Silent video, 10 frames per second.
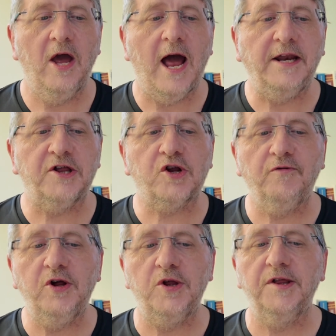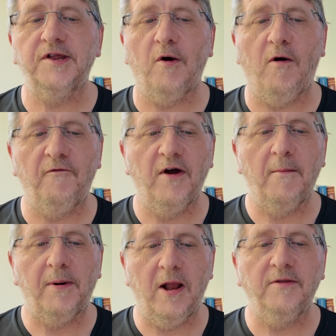and excretions of
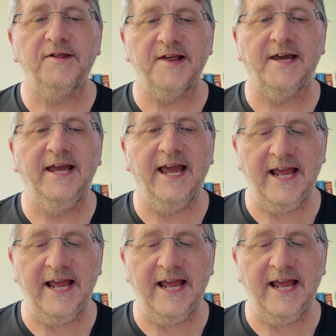plant-sucking